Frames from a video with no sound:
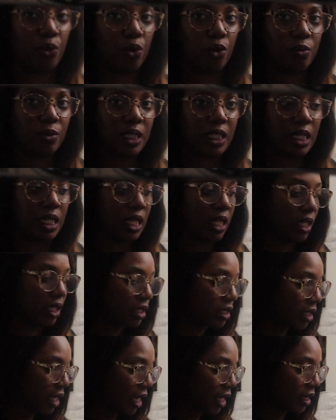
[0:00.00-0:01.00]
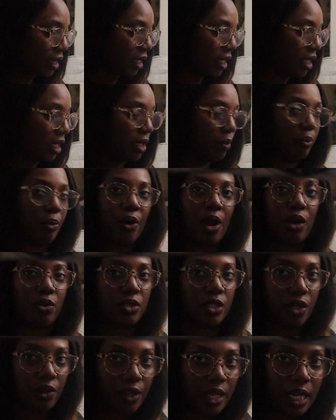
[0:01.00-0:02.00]
Normally it looks like the brow
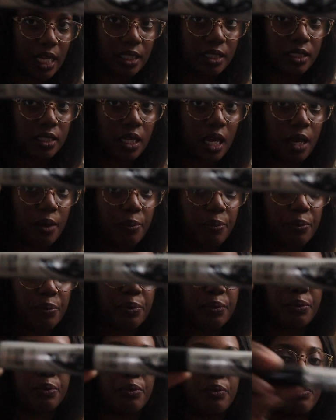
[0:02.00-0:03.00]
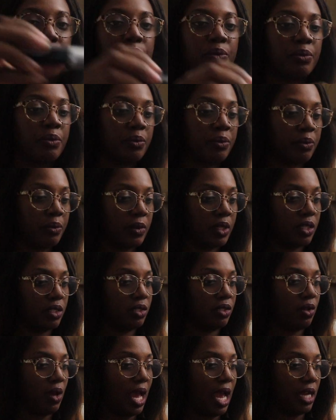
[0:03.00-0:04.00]
gel that I just got.
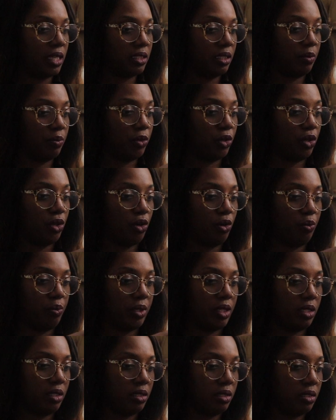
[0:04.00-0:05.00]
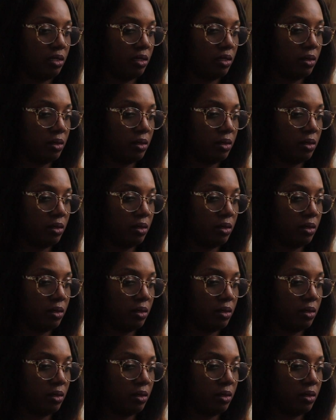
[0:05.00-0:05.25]
So I actually am gonna open this.